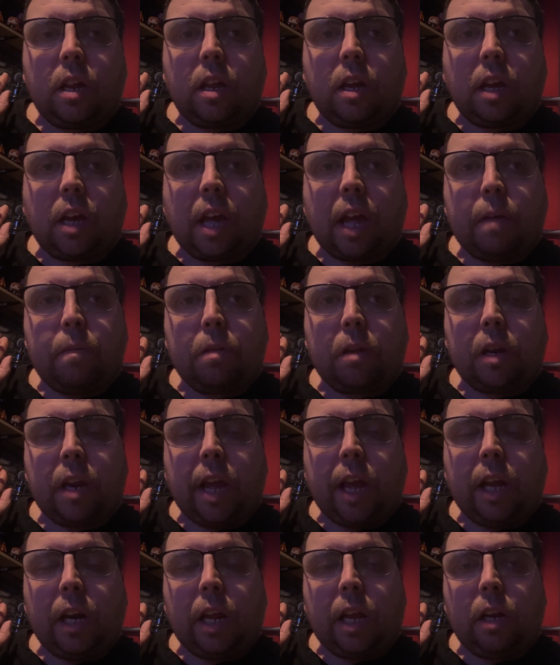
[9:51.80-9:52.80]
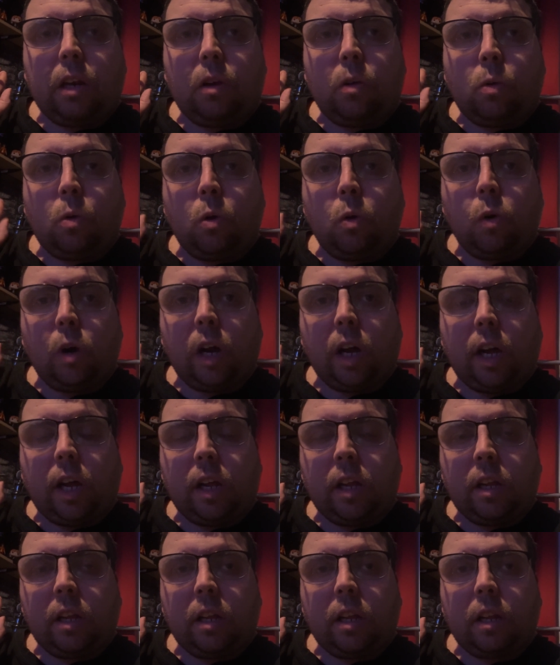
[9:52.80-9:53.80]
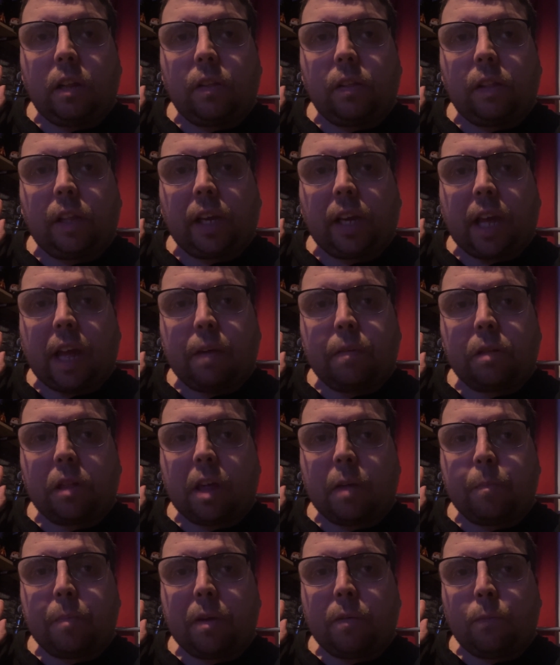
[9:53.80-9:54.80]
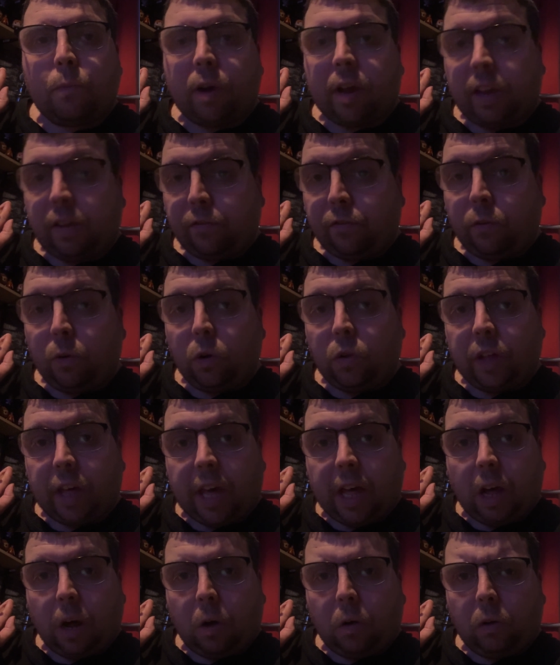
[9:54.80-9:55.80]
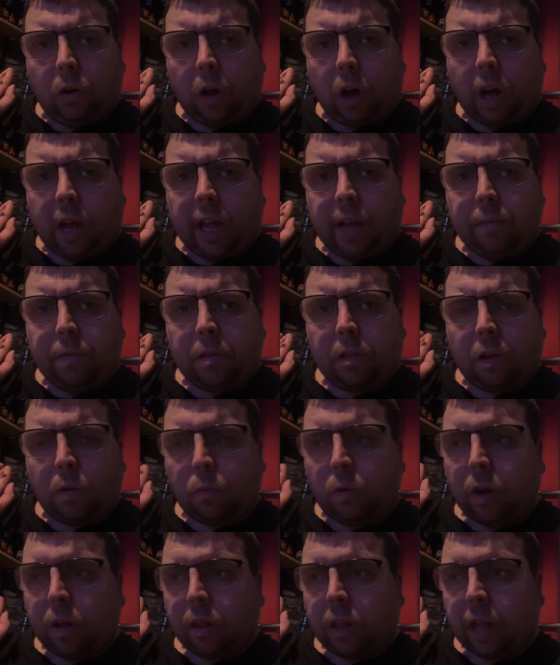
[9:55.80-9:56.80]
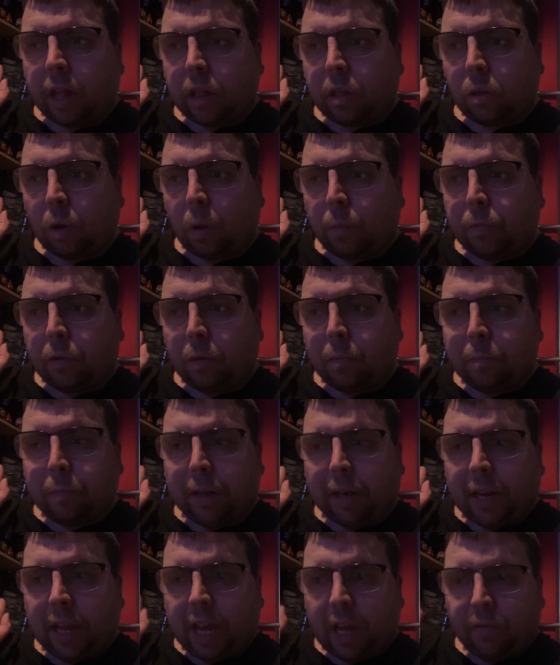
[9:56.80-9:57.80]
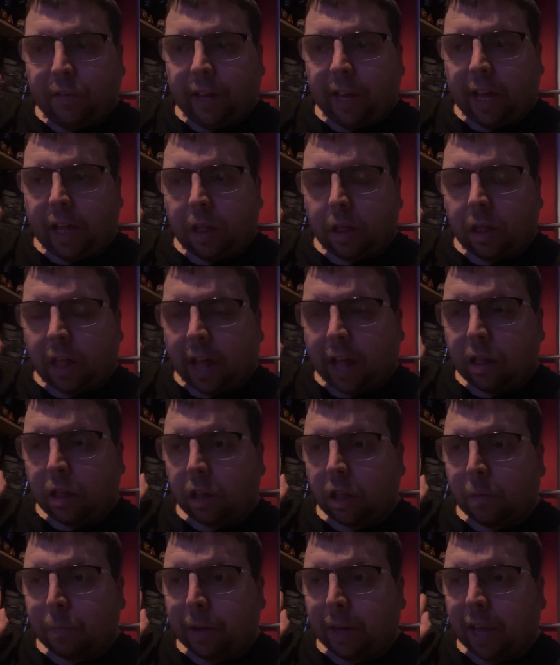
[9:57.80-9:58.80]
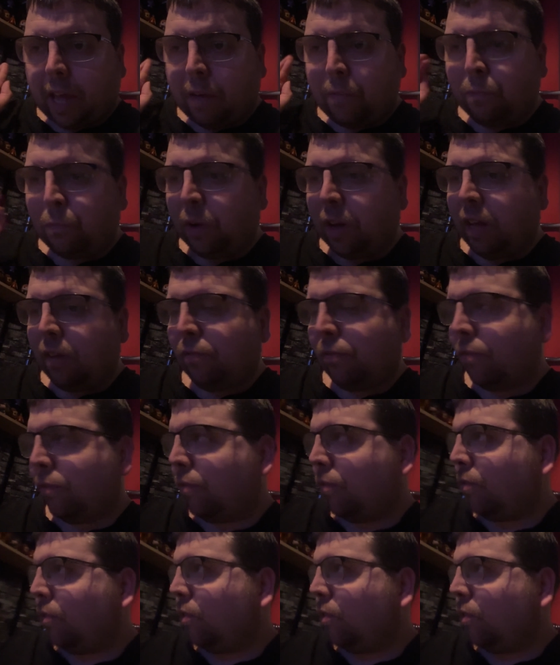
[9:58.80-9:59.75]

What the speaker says: gives Neil and Laura the gifts they've been waiting for their whole lives, the ones that stopped them believing in Santa to begin with,